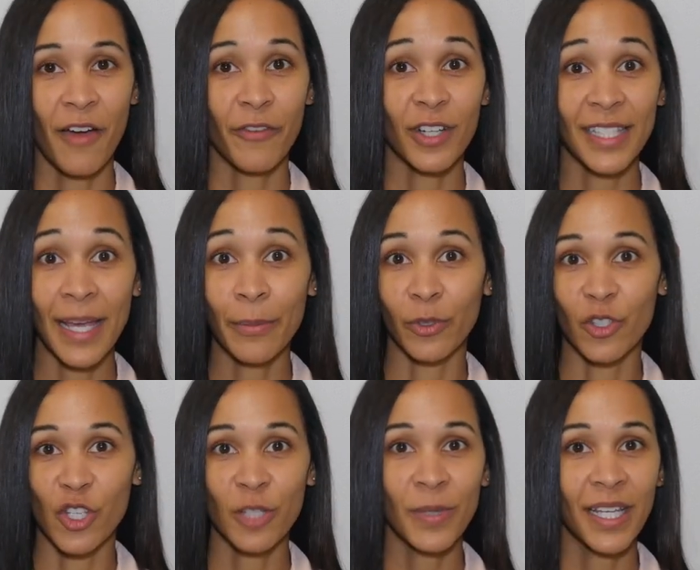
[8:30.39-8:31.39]
For example,
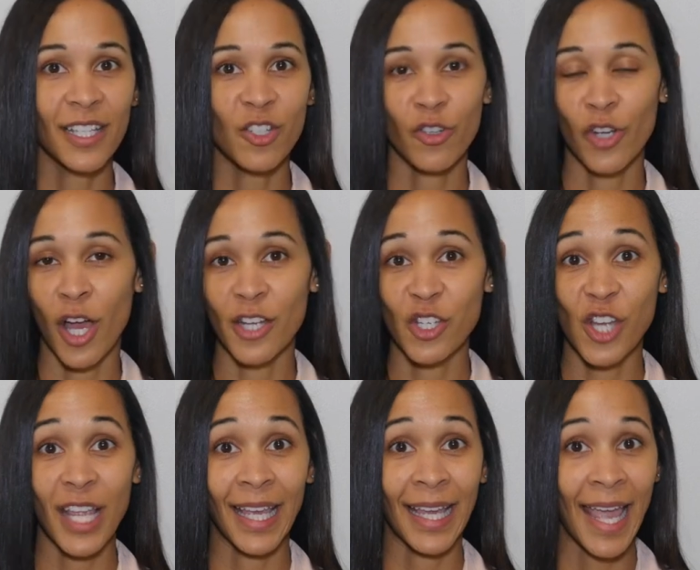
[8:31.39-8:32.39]
just because you're not
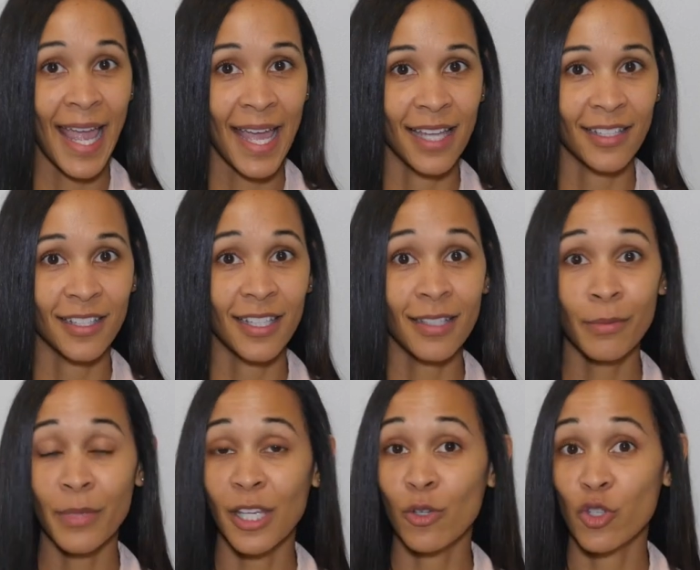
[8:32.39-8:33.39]
shaking hands
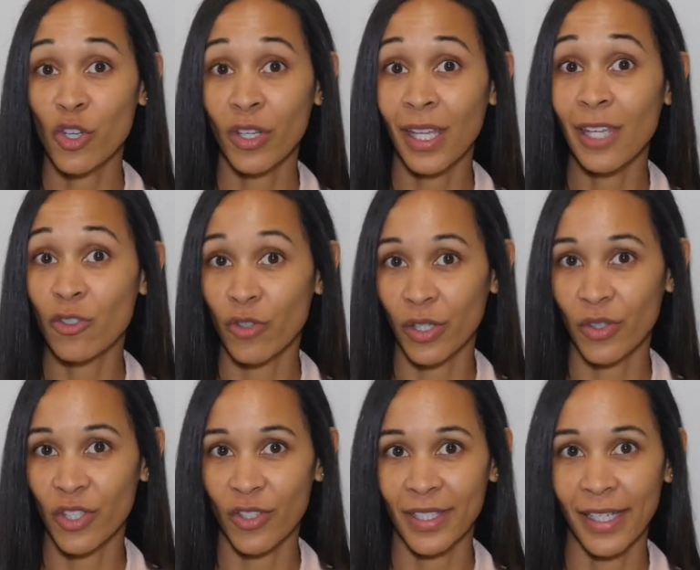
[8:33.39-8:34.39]
doesn't mean you shouldn't
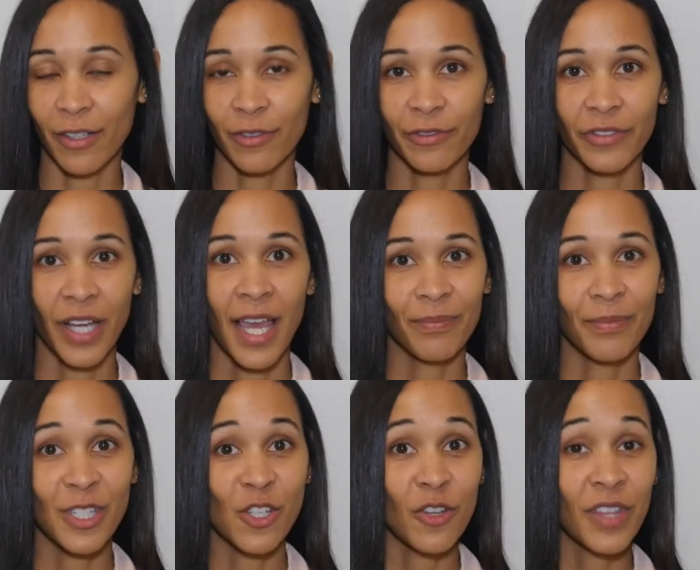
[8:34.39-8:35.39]
introduce yourself.
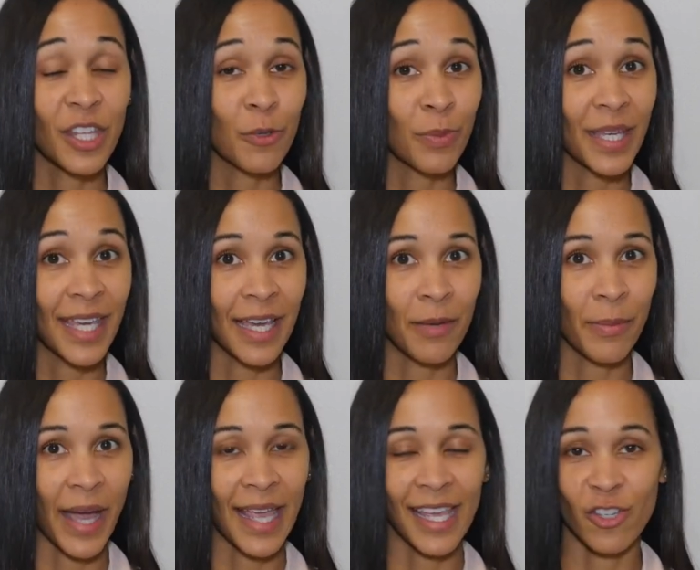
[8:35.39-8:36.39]
Be sure that you begin
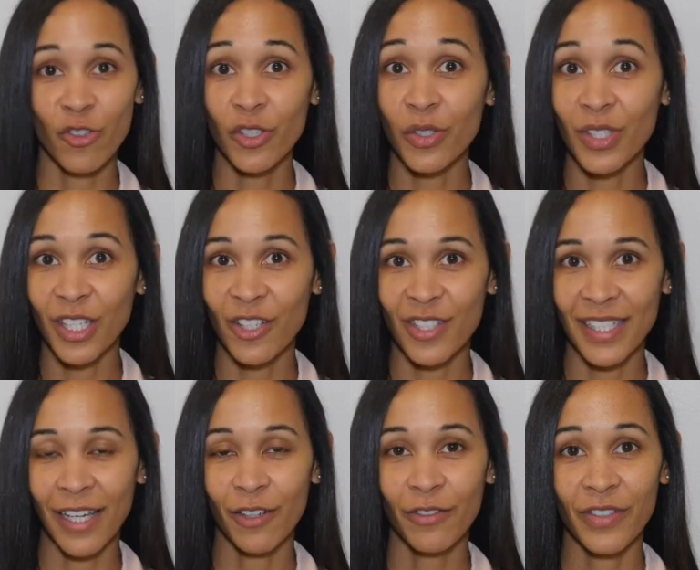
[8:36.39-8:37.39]
by introducing
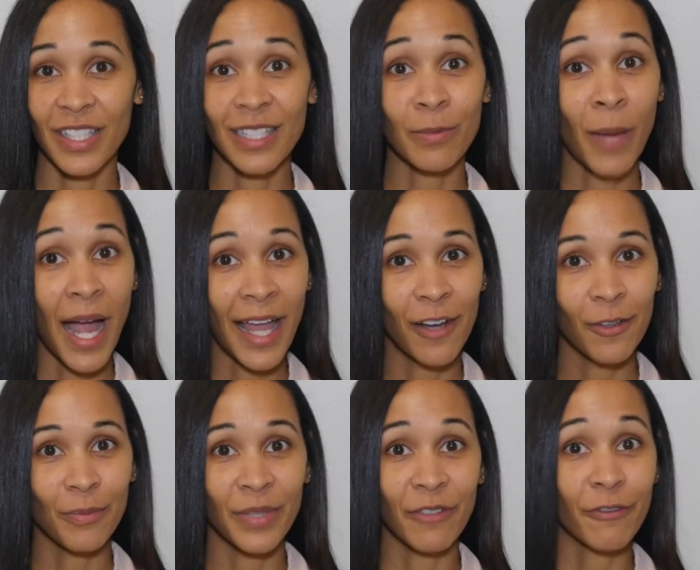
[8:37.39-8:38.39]
yourself,
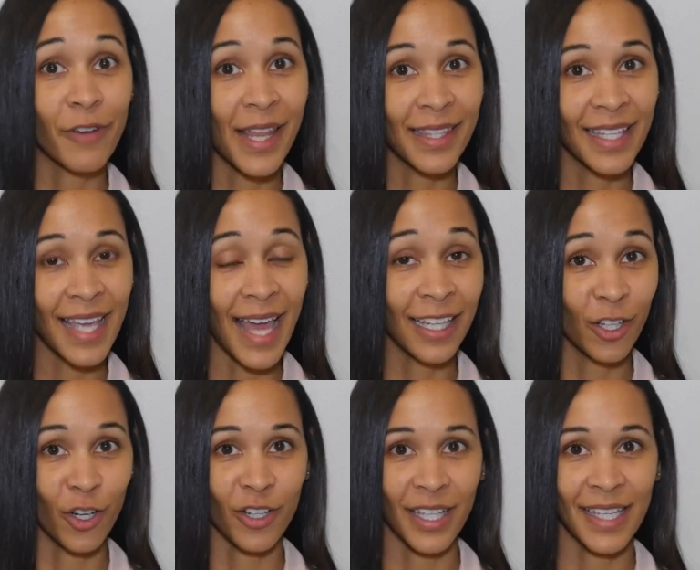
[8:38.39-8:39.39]
smile, be friendly and
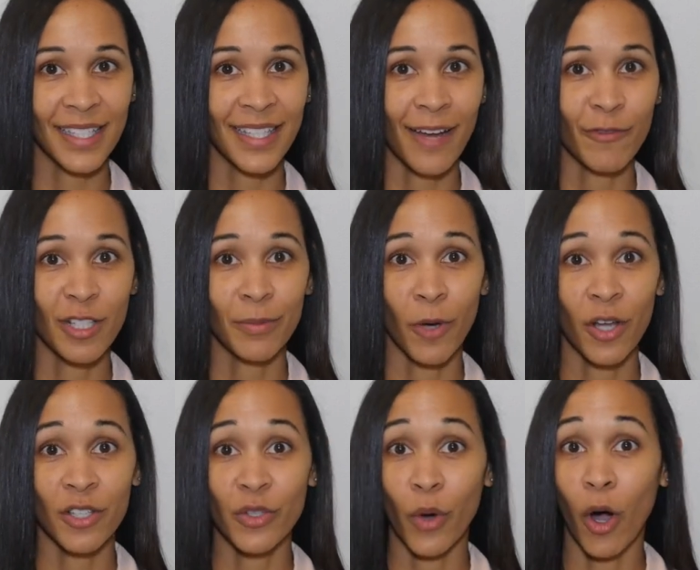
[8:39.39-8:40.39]
courteous, and
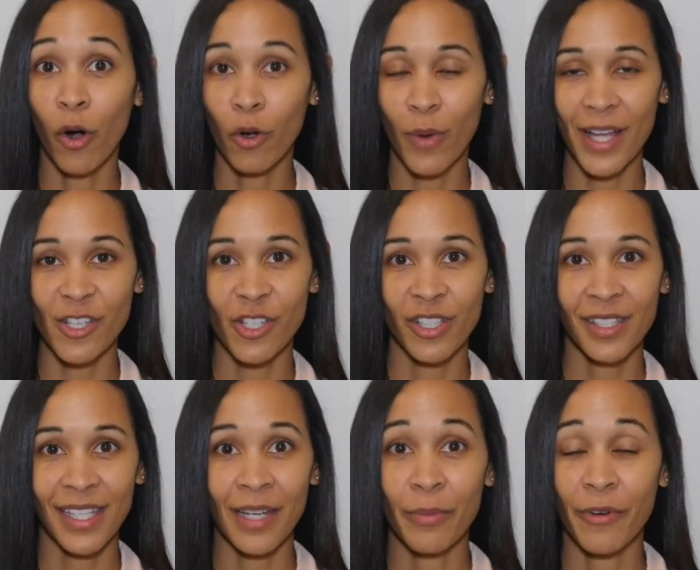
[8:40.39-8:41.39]
respond to all
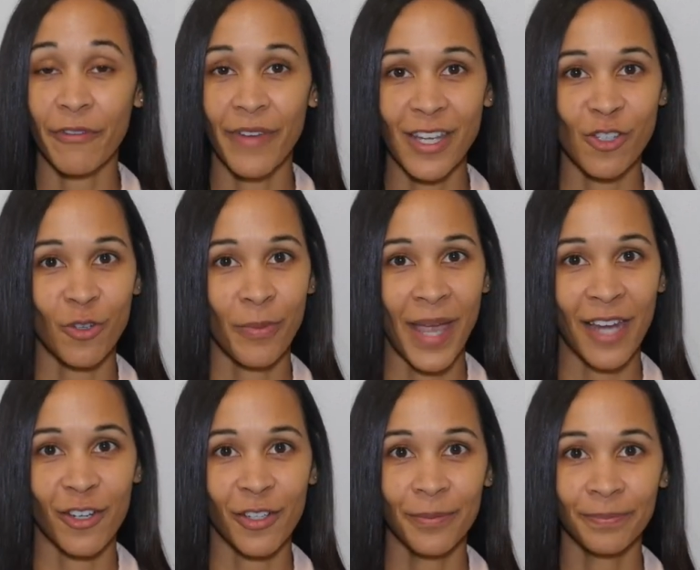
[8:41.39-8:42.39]
questions in a professional
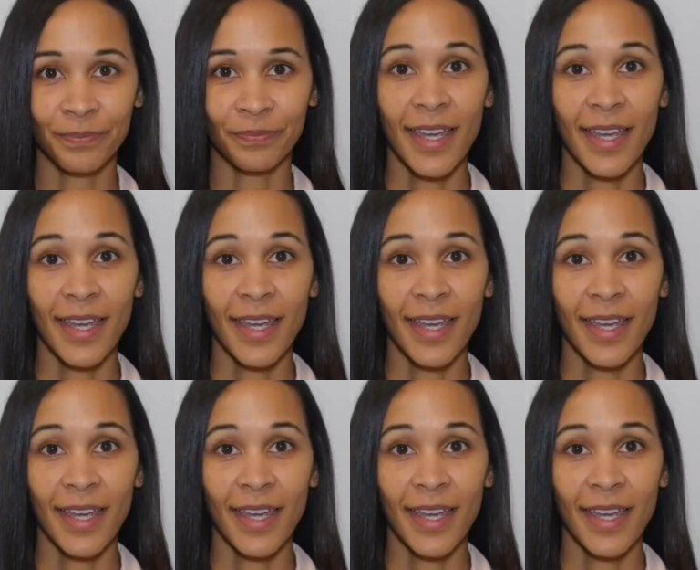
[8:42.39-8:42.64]
manner.